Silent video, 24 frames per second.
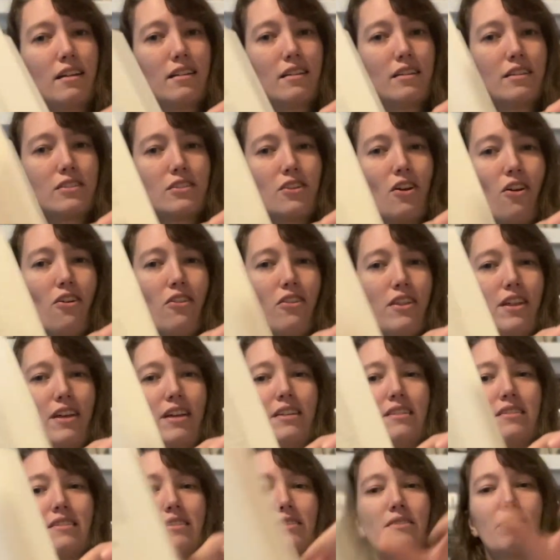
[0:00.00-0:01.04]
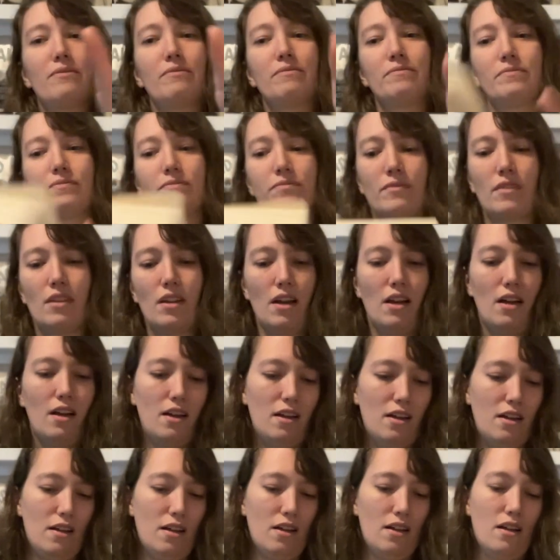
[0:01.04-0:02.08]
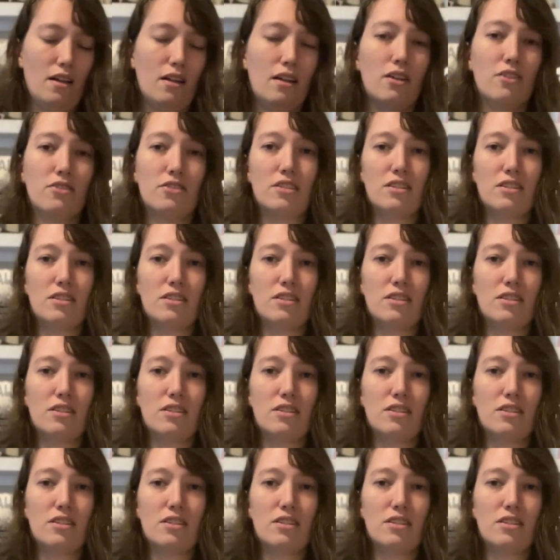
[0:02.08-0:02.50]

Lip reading: It's all this. Here's a